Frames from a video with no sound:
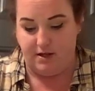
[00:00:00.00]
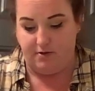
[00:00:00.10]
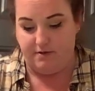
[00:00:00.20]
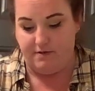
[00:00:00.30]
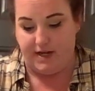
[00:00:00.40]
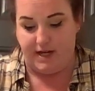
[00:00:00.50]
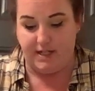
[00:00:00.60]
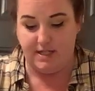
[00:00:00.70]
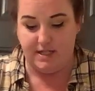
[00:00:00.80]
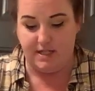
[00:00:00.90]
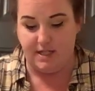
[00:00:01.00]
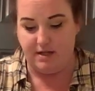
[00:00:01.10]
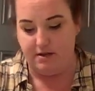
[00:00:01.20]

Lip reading: your vase